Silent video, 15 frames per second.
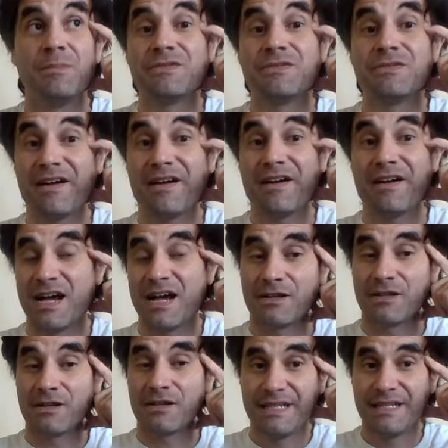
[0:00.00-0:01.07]
he was very
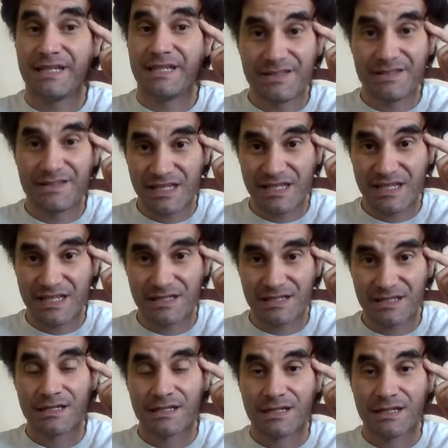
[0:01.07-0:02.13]
radical, and he
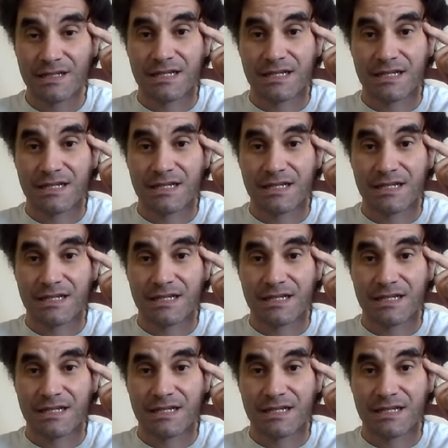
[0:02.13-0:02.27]
insisted